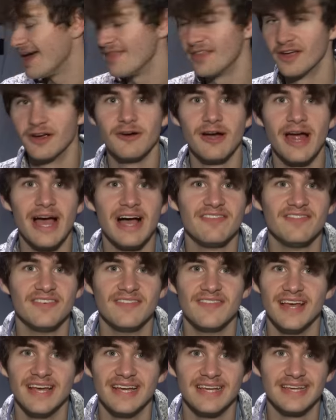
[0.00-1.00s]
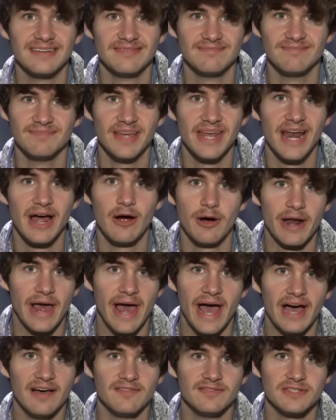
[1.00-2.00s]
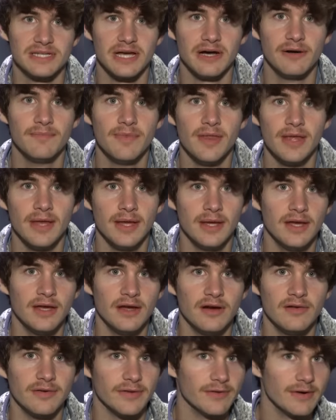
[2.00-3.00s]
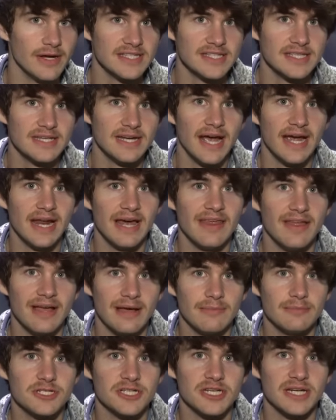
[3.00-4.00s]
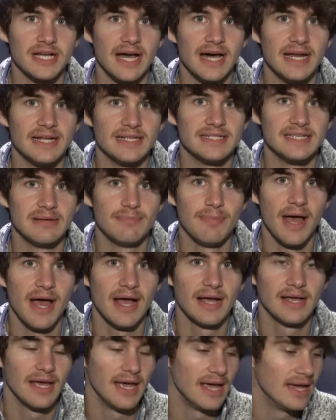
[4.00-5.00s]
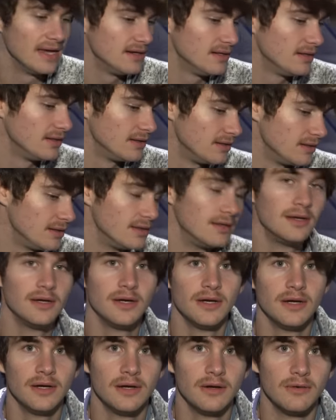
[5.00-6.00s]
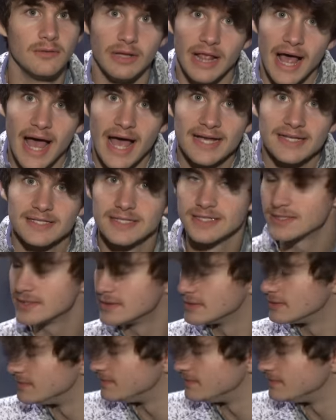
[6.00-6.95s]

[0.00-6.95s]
on the graph in like an hour and a half. So for the rest of the night, I think I'm just gonna kind of sit back and relax.